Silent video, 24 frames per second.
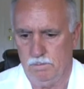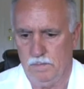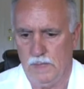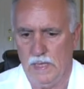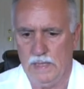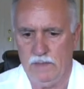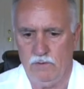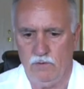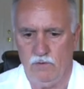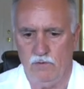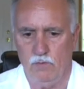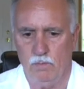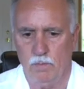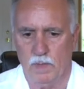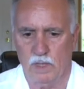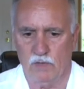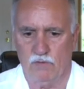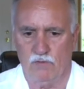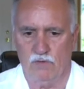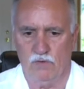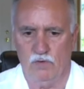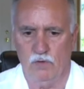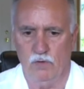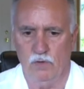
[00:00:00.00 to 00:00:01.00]
not too
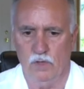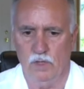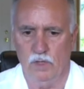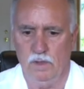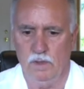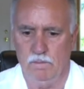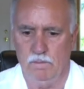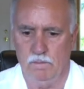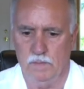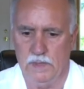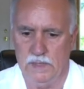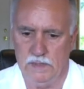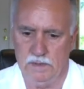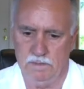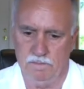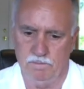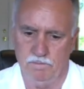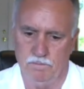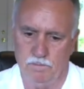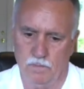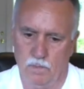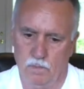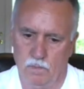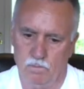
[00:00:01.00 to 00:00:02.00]
much to it, but
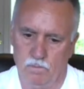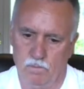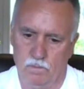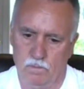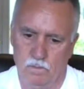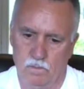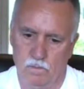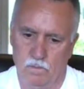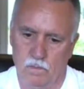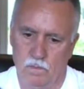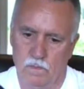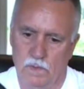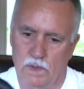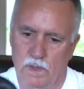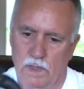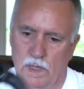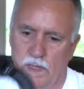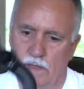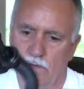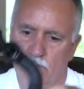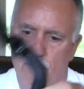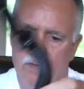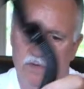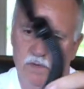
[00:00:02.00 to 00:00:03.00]

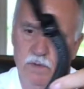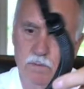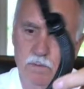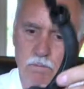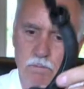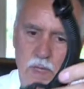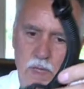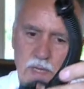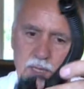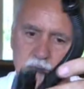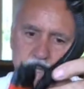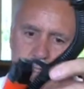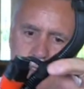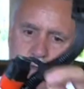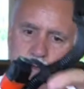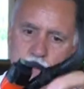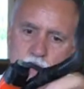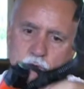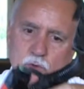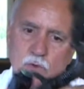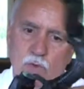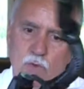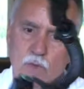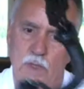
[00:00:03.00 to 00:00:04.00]
nice and brand
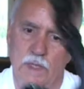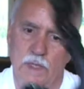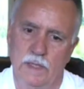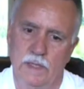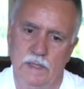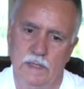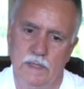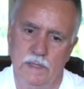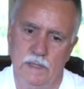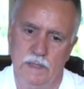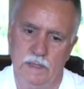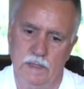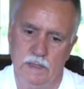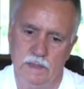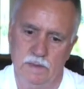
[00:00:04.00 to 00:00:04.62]
new, and